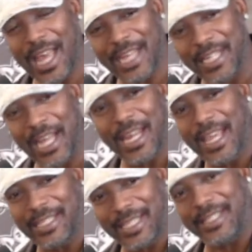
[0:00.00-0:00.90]
nut
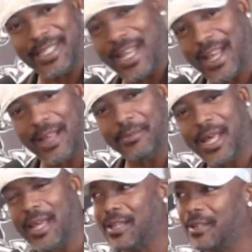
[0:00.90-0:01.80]
at this time.
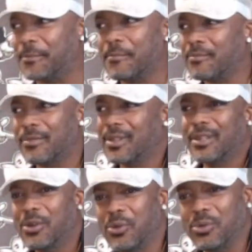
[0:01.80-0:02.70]
Like
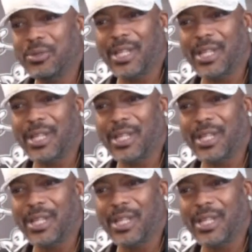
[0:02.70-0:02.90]
who?